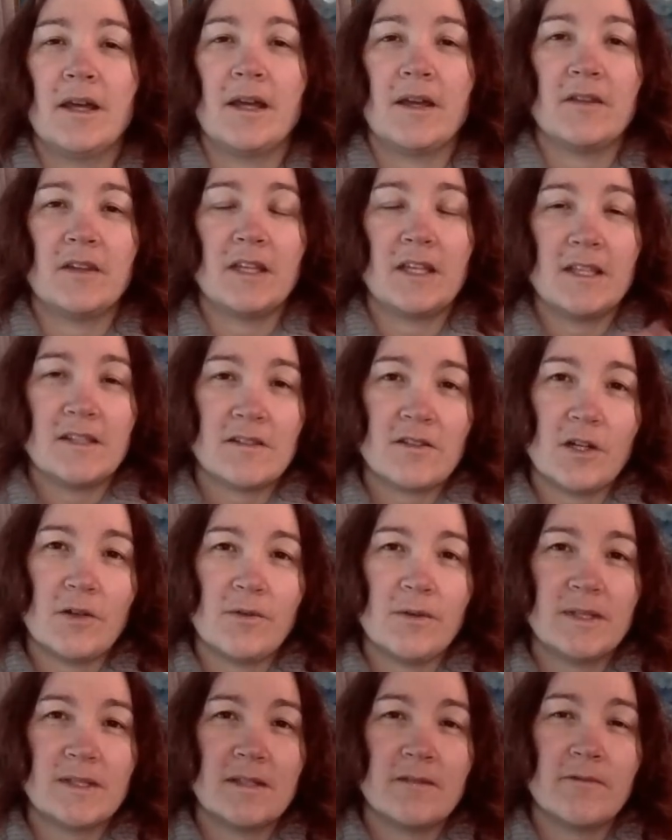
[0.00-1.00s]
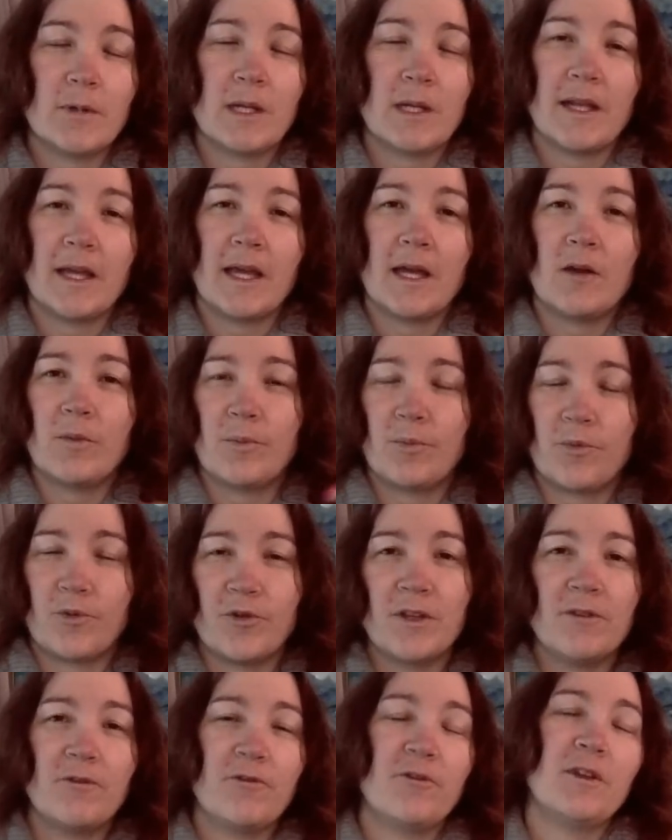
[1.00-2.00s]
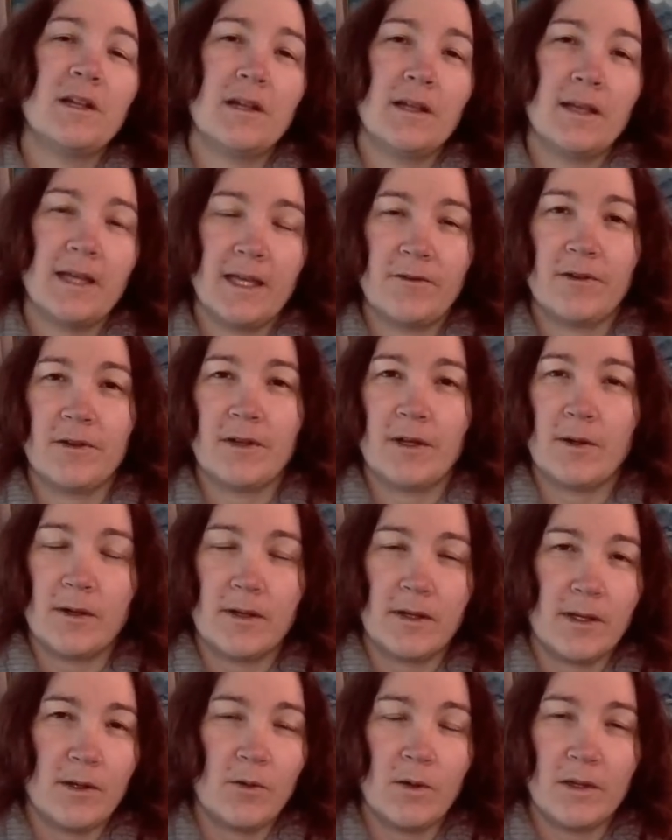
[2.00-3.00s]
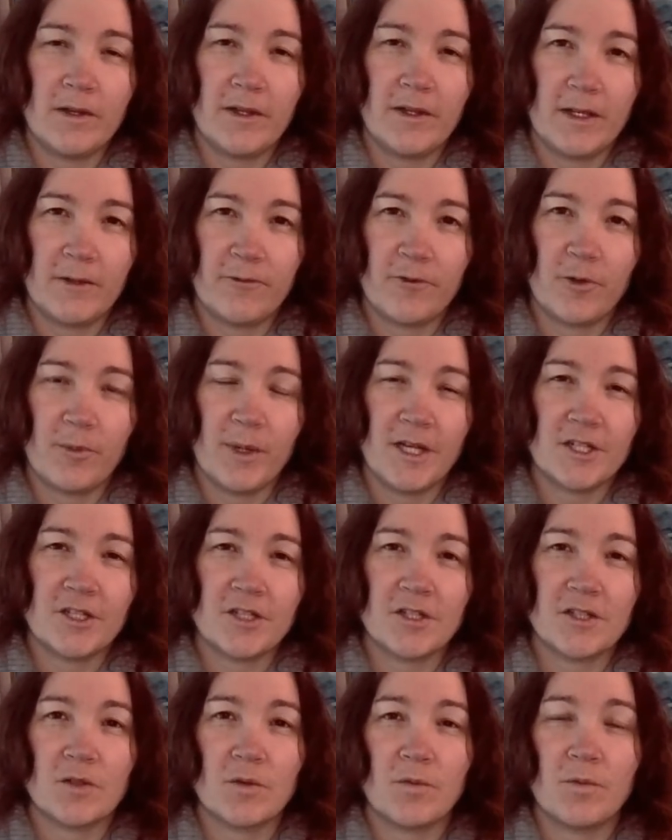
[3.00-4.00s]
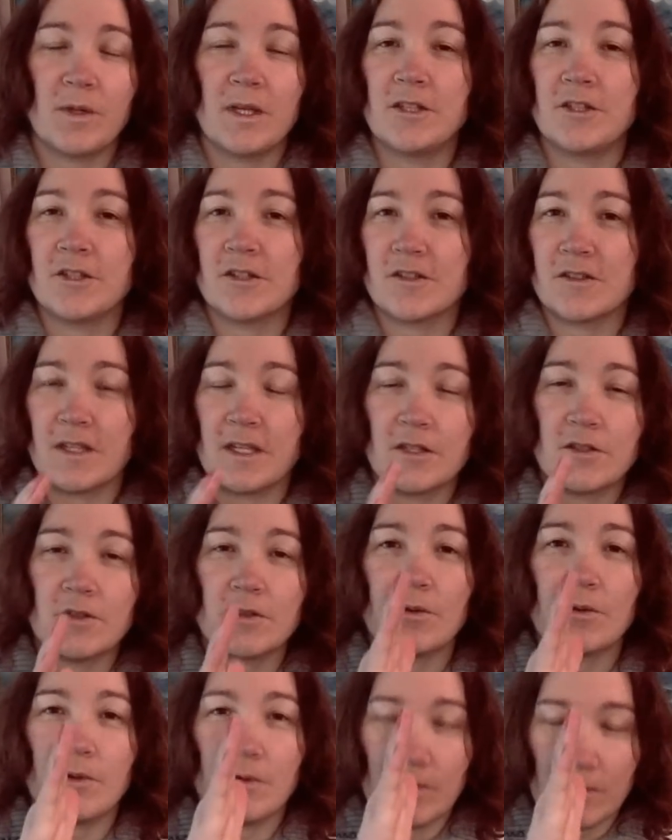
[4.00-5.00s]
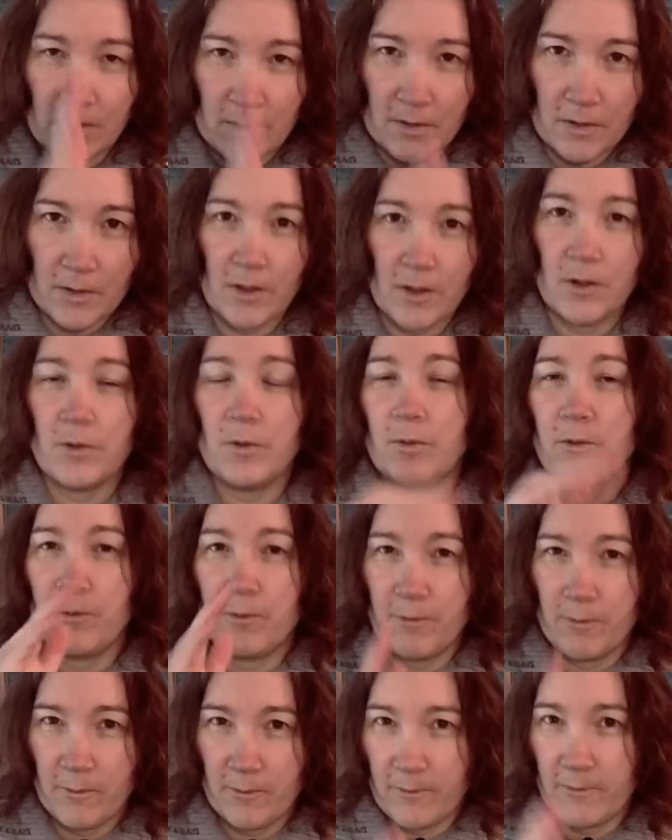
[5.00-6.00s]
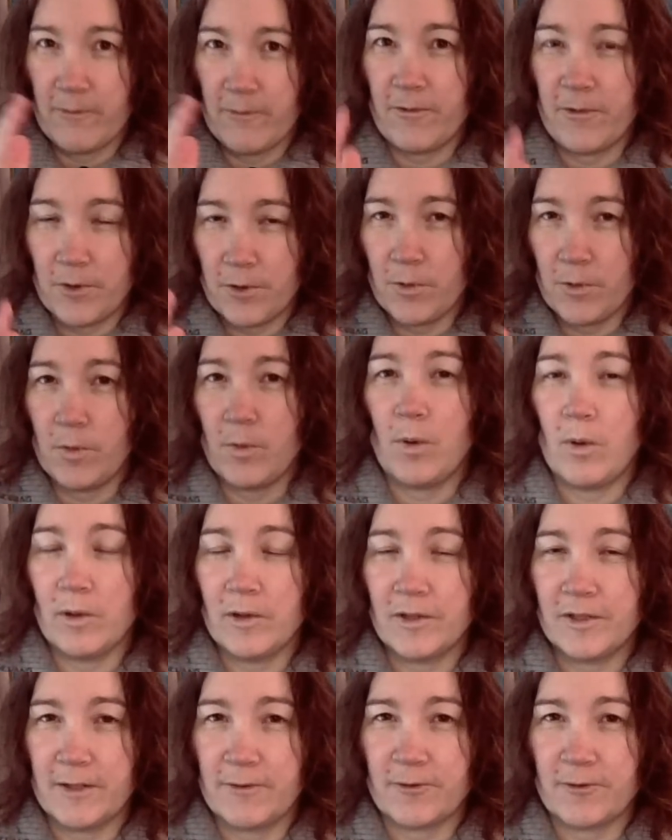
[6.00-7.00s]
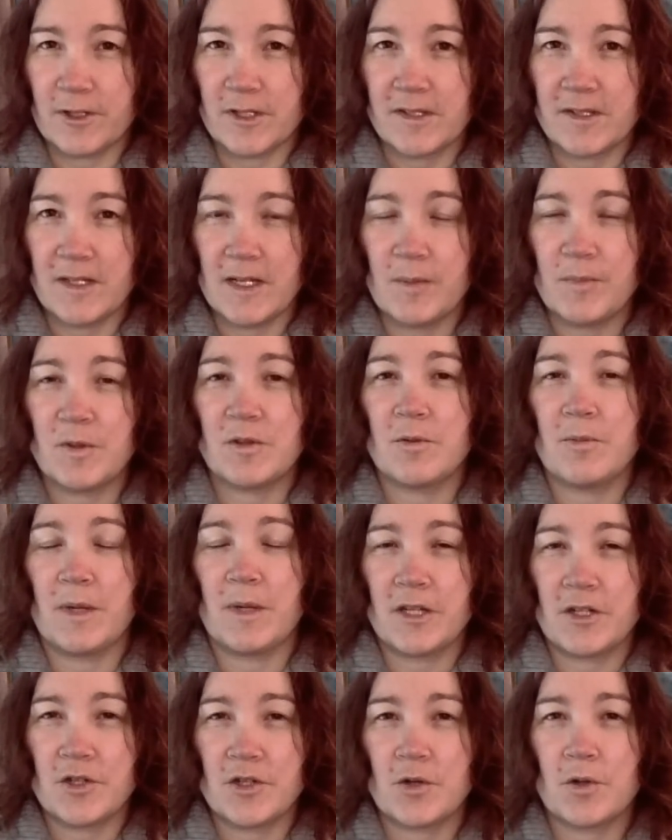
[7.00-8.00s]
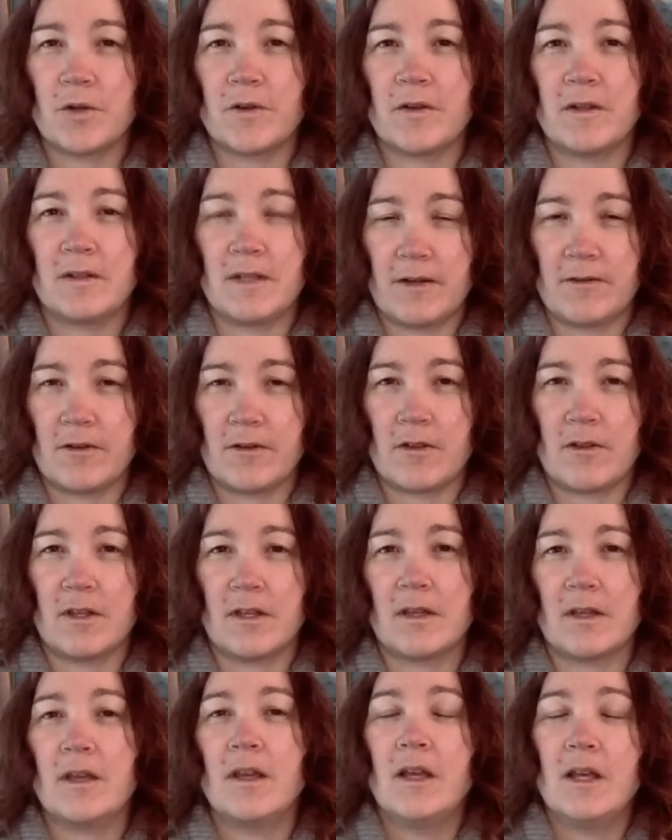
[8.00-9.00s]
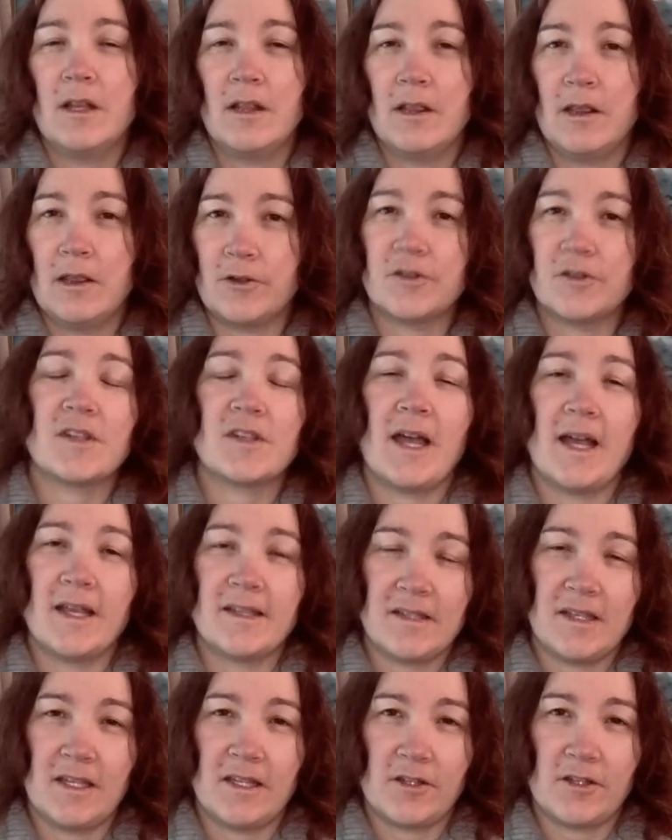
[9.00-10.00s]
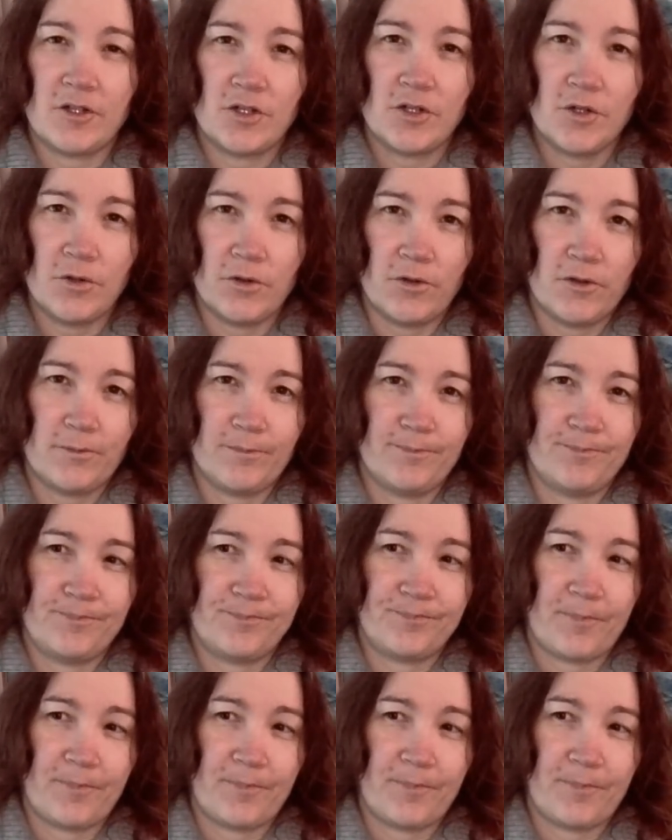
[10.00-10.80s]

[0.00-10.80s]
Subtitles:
And the e-service will now pre-fill all the information. So we just need to go through all the different steps to make sure that everything looks as it should.